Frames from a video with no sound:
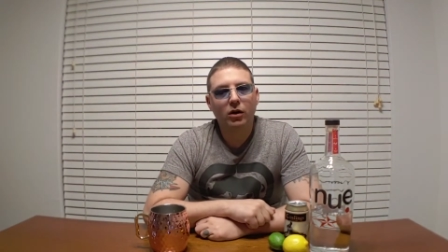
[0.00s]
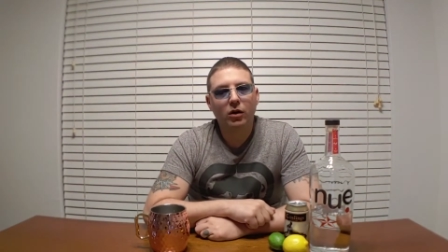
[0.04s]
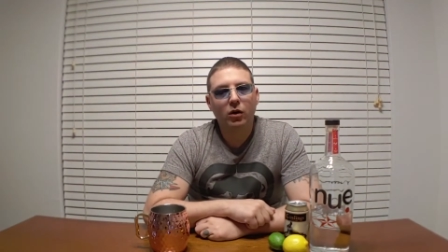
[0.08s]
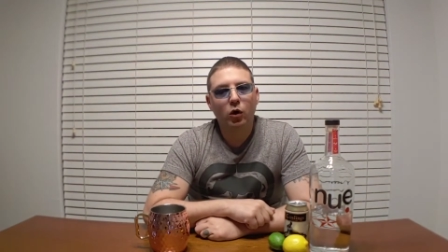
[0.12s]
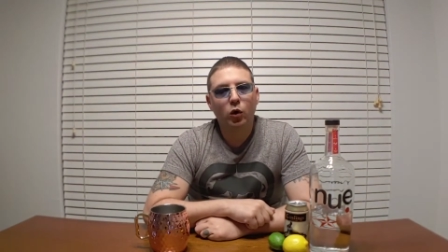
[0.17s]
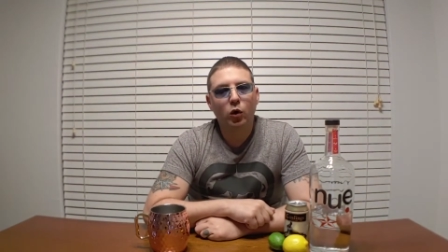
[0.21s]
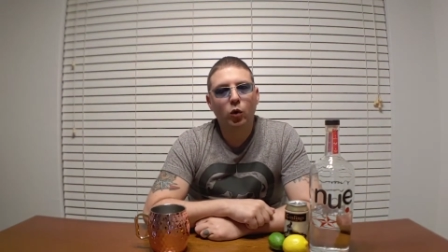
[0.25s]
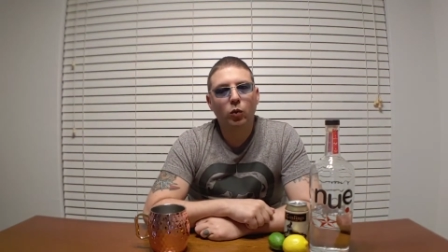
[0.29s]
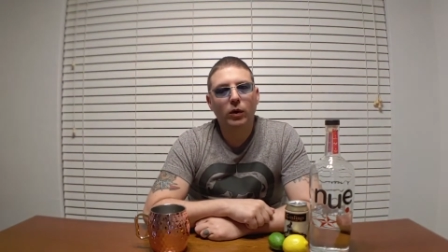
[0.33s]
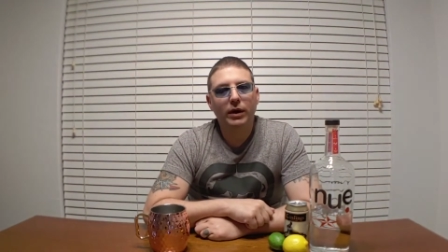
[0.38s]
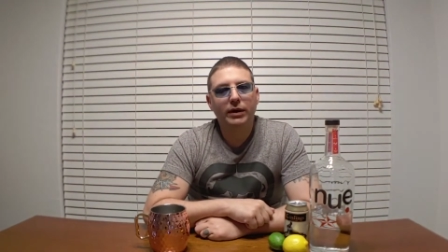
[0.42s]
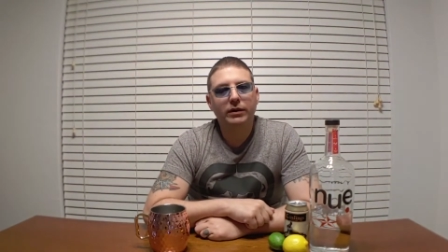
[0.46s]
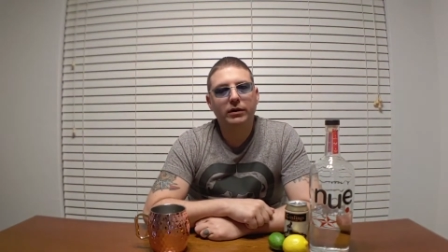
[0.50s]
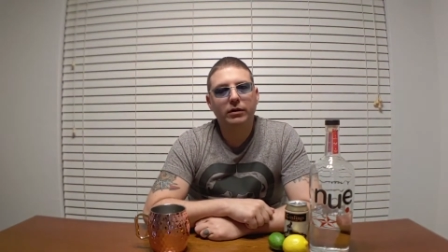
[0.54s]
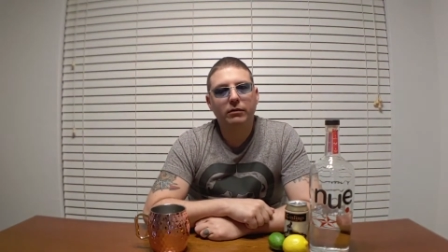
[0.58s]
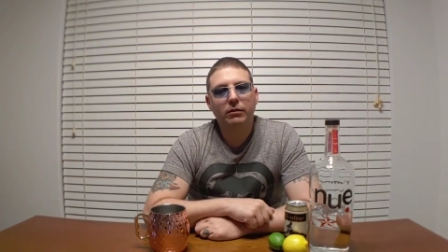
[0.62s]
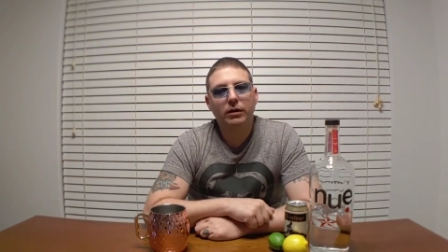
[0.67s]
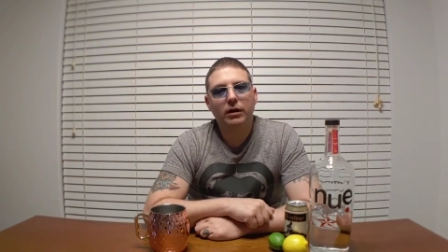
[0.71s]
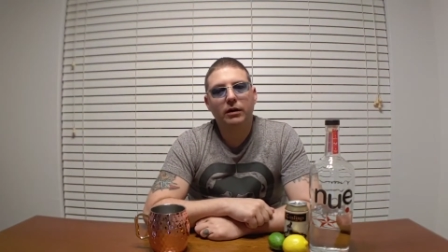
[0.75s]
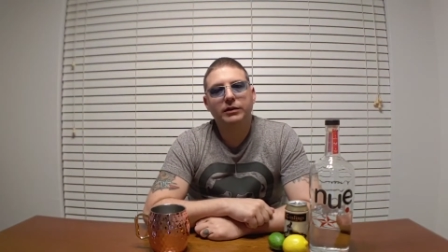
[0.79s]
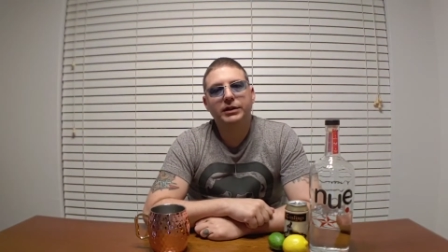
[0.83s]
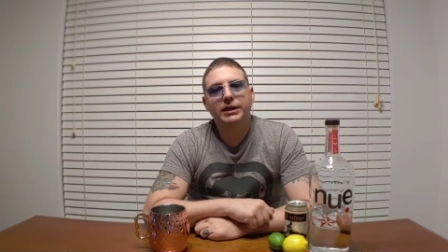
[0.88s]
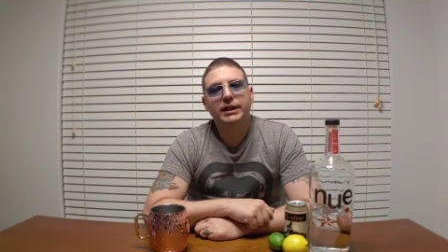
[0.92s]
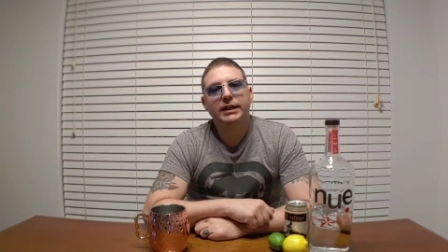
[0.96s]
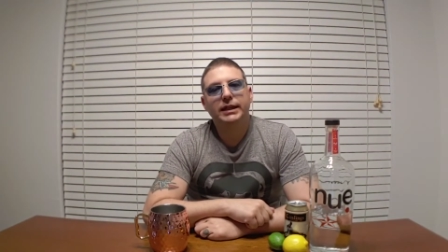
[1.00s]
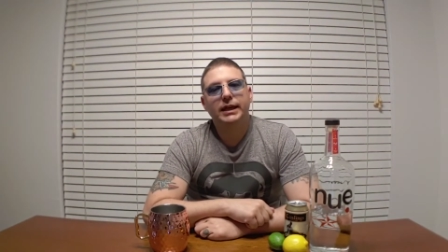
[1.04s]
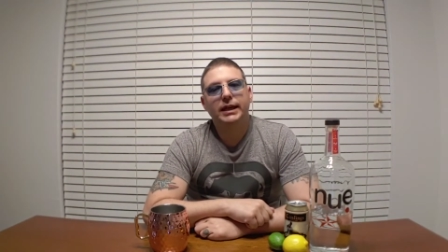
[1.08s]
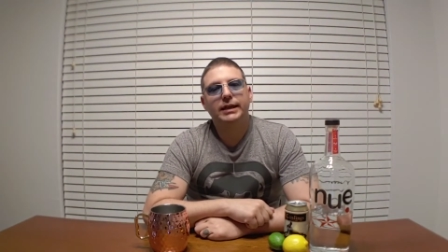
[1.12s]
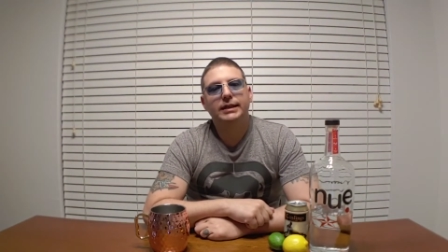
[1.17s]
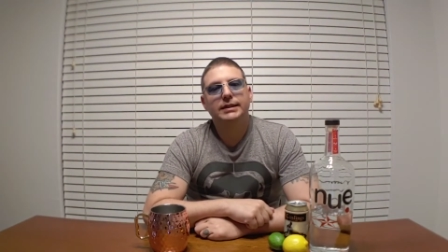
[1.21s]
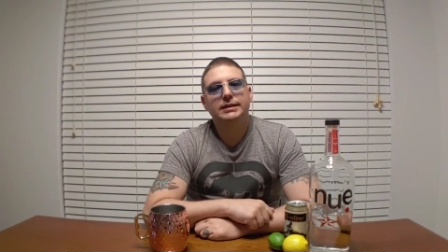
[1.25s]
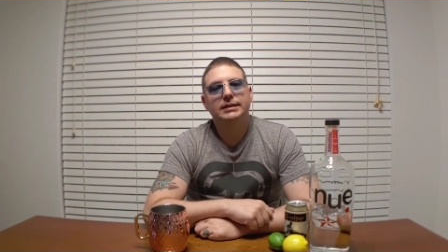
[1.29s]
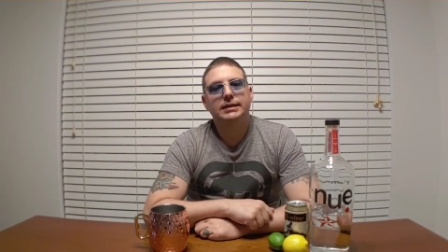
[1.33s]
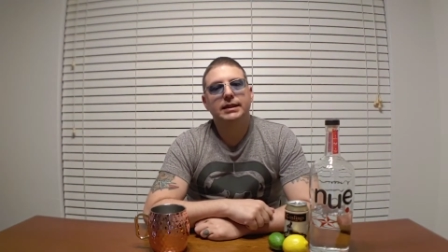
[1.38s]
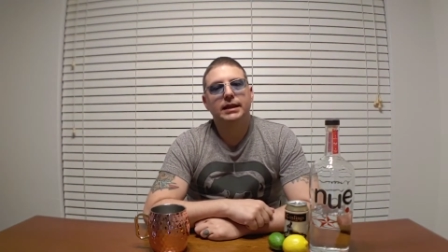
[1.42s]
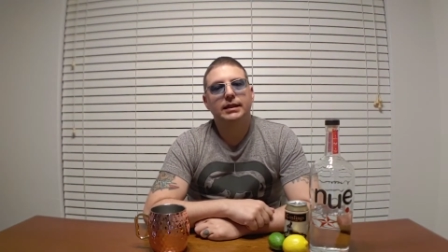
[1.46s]
who went around the United
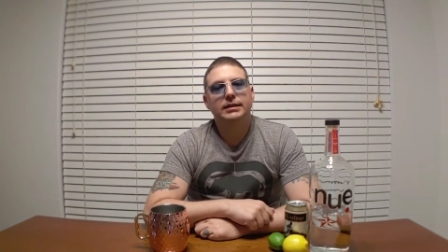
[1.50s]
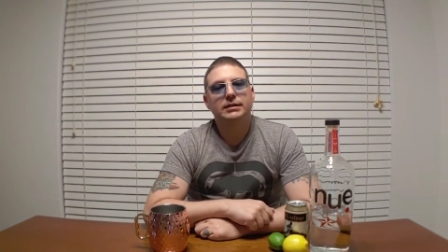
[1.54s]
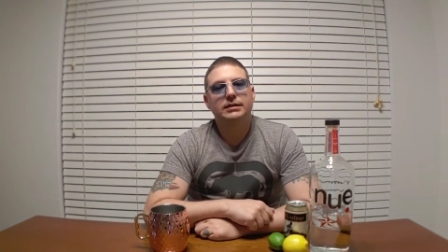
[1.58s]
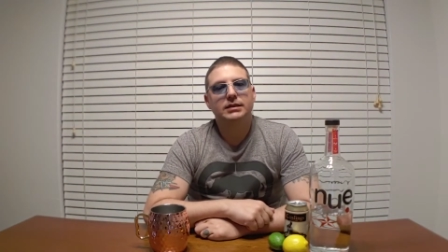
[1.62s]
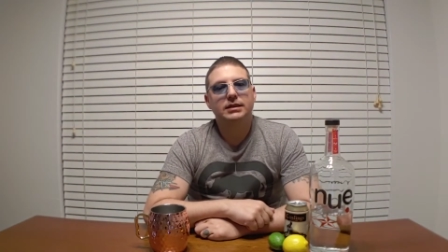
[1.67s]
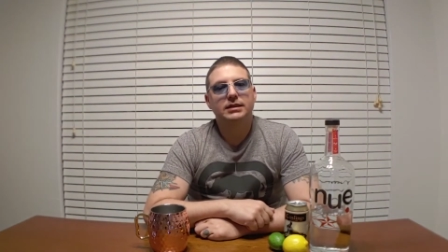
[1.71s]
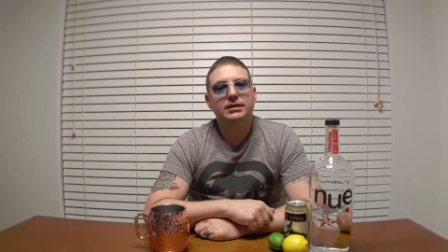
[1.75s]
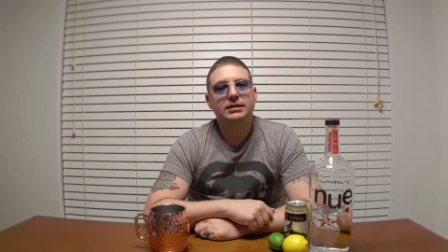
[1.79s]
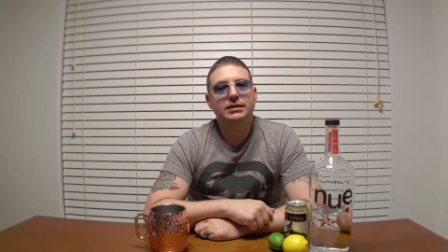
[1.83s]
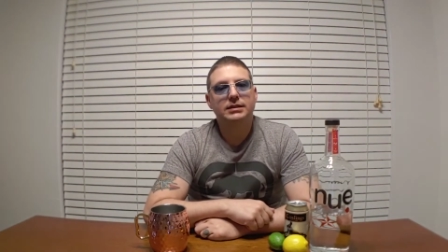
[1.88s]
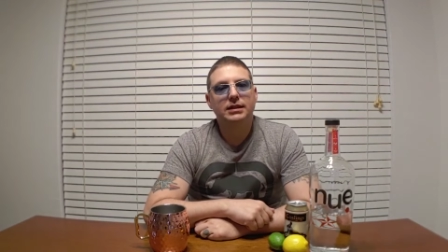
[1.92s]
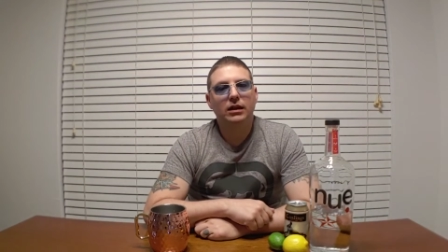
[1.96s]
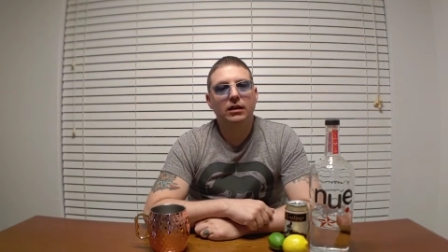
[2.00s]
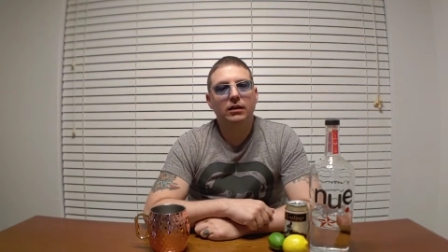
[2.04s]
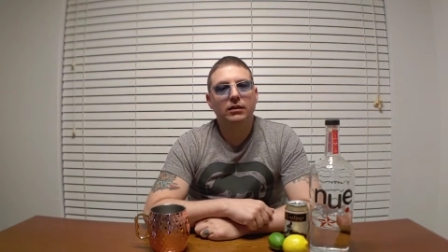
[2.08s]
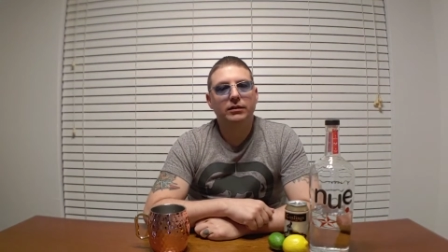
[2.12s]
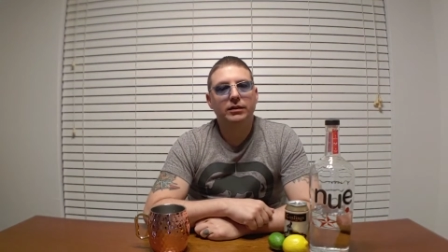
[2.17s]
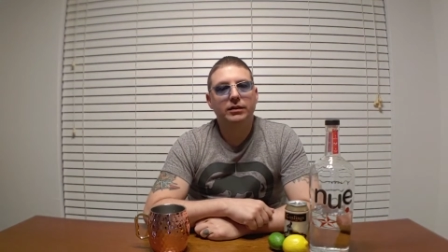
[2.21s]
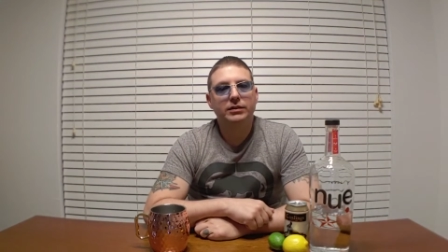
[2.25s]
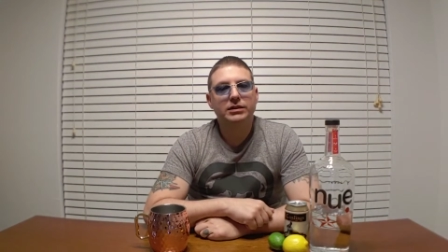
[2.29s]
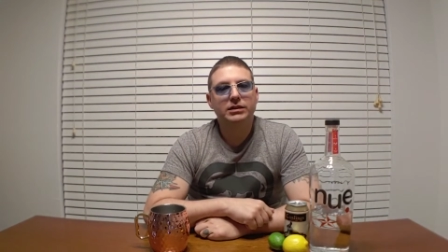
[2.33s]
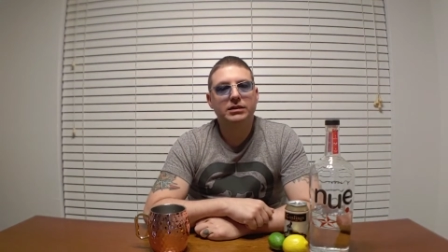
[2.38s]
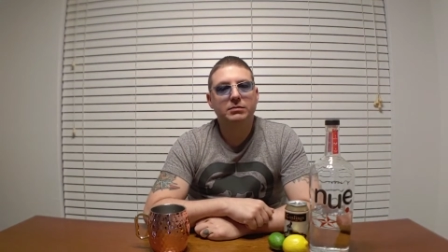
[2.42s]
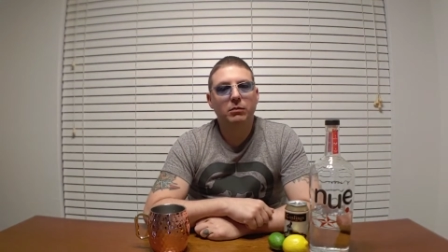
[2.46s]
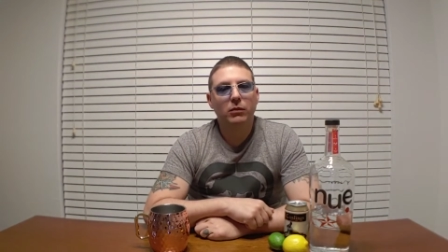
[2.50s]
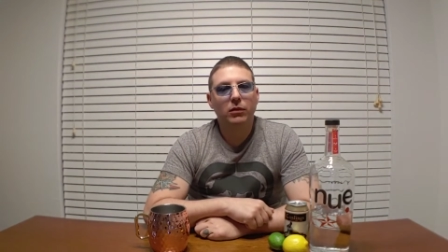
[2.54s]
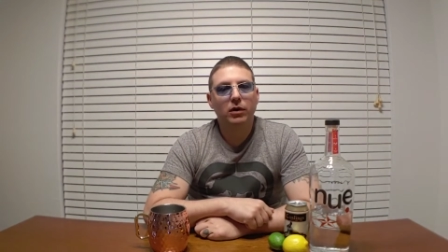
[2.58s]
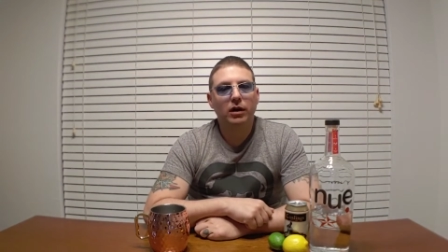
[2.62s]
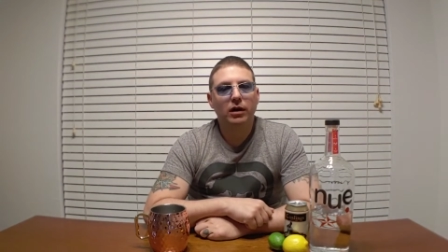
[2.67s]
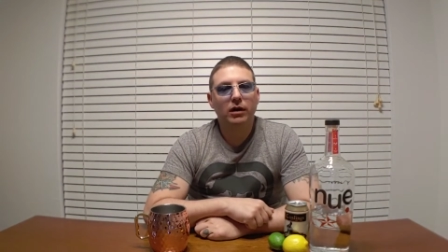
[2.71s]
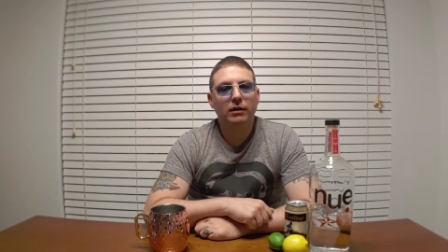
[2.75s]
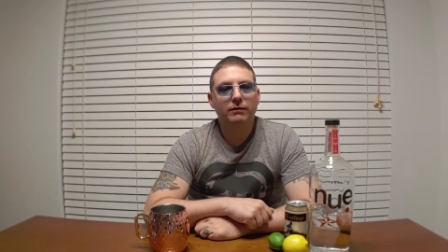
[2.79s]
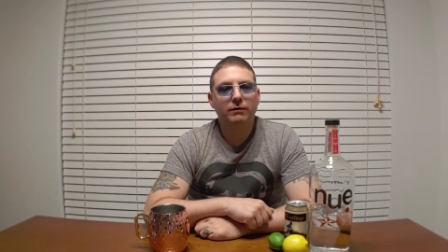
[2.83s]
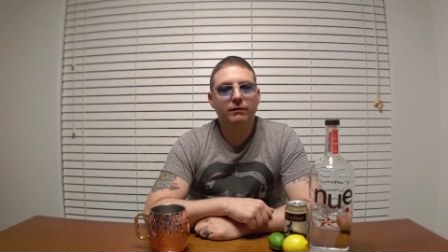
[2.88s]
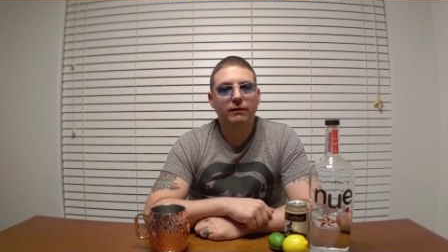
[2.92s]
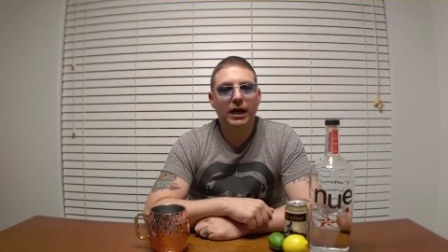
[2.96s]
States to sell the
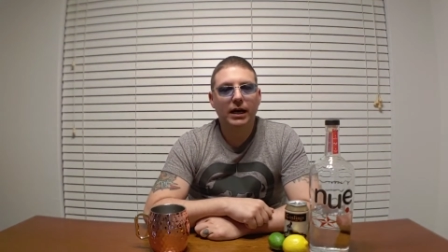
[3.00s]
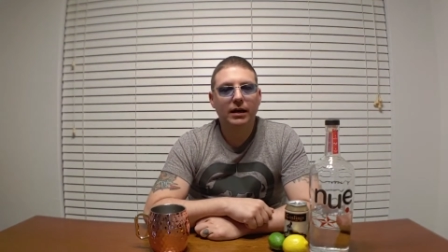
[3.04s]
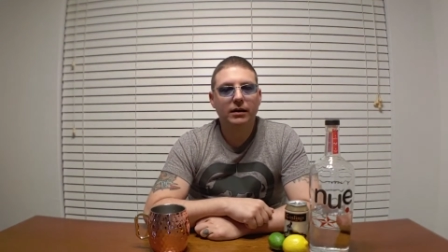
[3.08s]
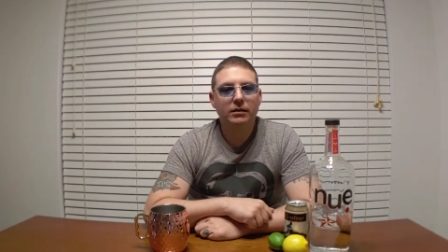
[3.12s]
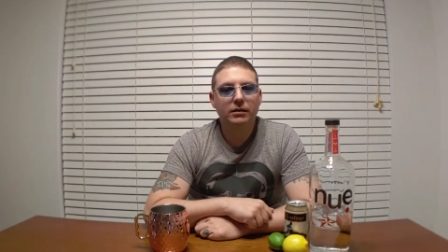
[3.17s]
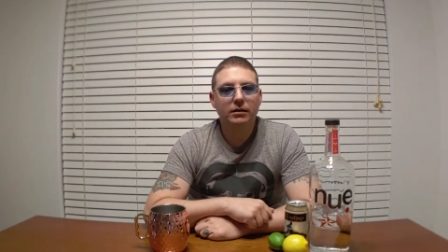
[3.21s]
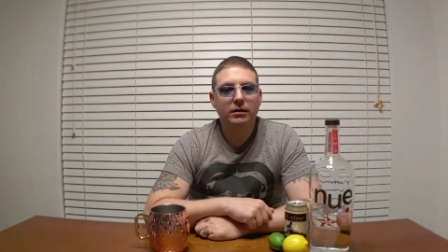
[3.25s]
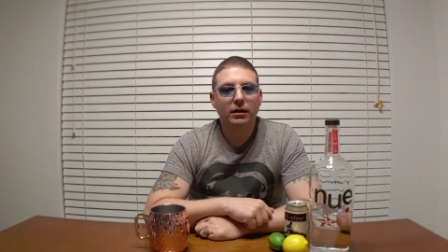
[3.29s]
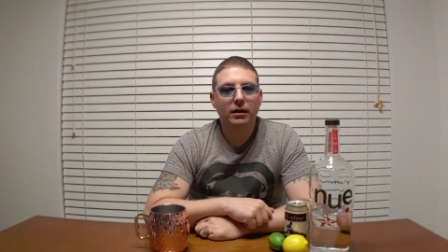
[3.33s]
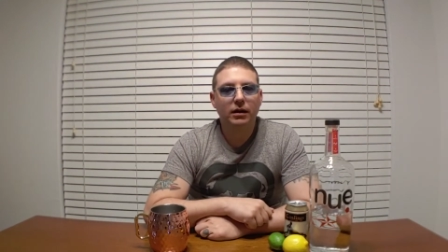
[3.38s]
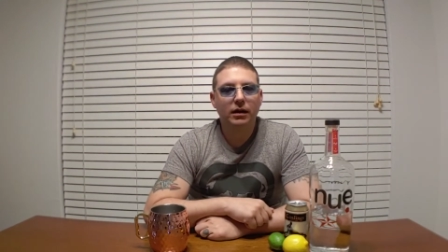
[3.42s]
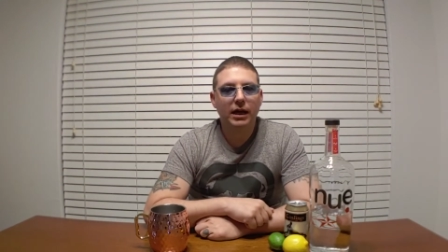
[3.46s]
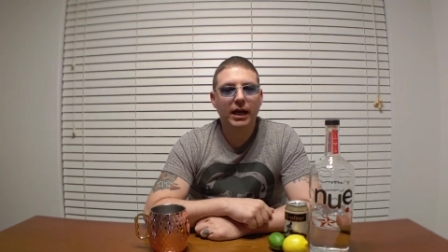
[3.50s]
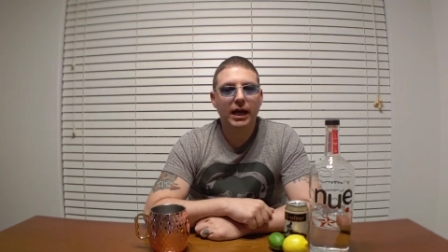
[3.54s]
Smirnoff vodka